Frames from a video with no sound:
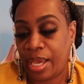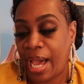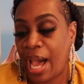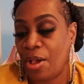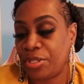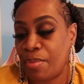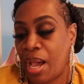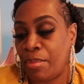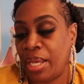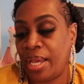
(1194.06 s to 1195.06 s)
How's
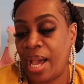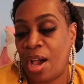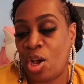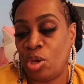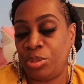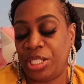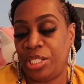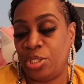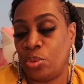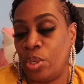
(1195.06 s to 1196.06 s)
mama? I hope
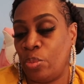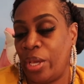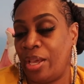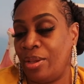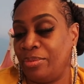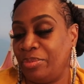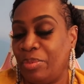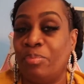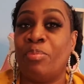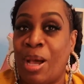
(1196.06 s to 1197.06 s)
she's doing well.
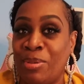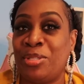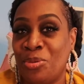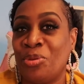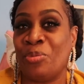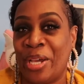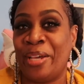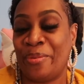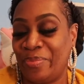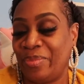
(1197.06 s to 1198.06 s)
Mama's doing
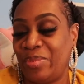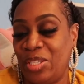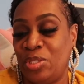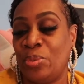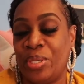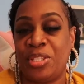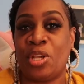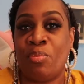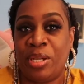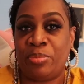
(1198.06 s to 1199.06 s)
well. She's doing
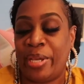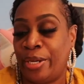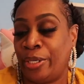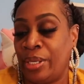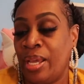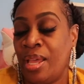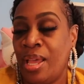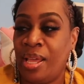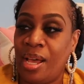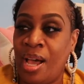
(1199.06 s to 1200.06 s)
so much better.
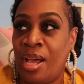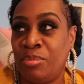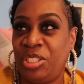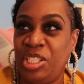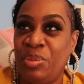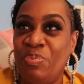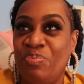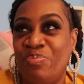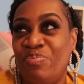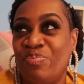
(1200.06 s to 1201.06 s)
Um, she
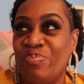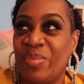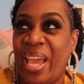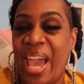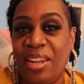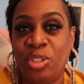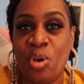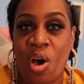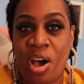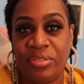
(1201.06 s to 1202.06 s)
had a
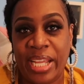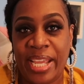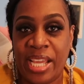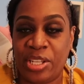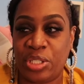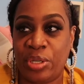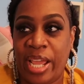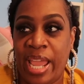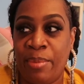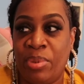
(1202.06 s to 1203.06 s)
little off day
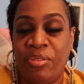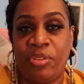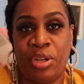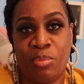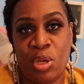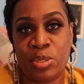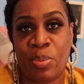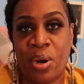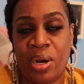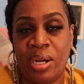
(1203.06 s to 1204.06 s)
yesterday, but for the most
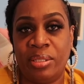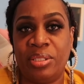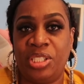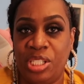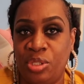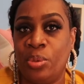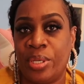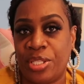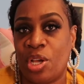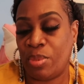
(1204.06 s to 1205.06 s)
part, she's
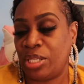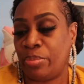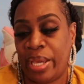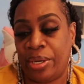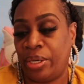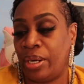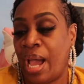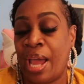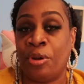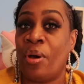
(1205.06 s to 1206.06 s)
doing much better.
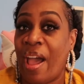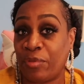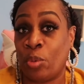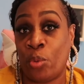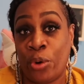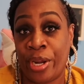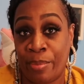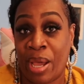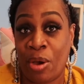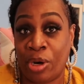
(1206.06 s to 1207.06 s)
I don't have to worry
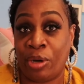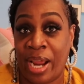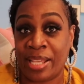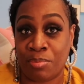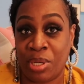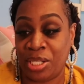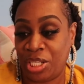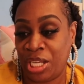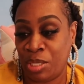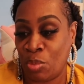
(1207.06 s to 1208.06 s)
about her as much
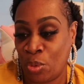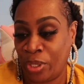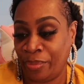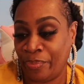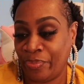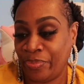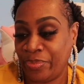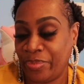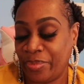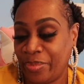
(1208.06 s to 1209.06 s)
anymore
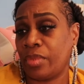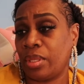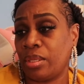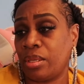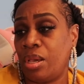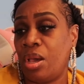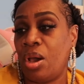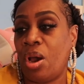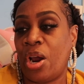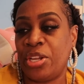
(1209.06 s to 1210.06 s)

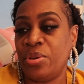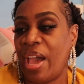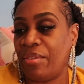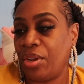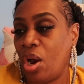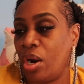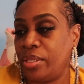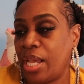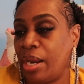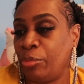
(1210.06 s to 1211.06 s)
are you having a
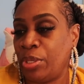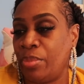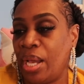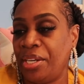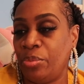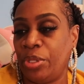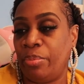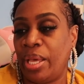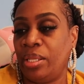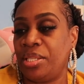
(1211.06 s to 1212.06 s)
hard time rebonding with
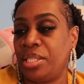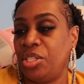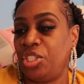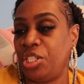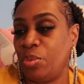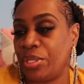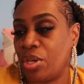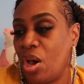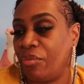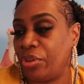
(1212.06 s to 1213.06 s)
Bella since she was
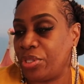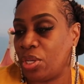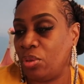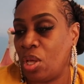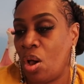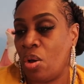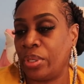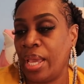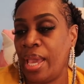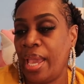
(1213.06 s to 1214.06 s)
gone for so
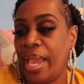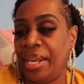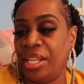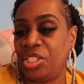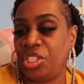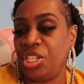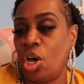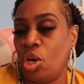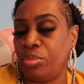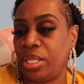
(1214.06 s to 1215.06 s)
long? And is she
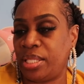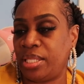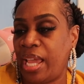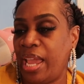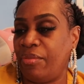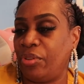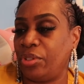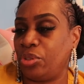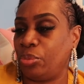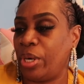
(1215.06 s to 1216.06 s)
home to stay for
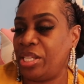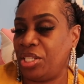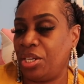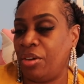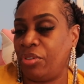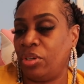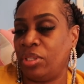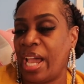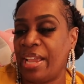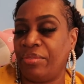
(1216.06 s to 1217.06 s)
the duration of her
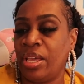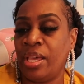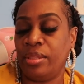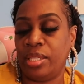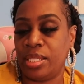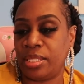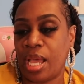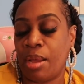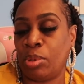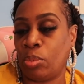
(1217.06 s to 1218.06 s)
life this
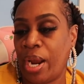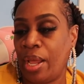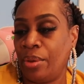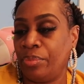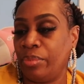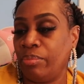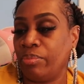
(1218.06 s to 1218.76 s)
time around?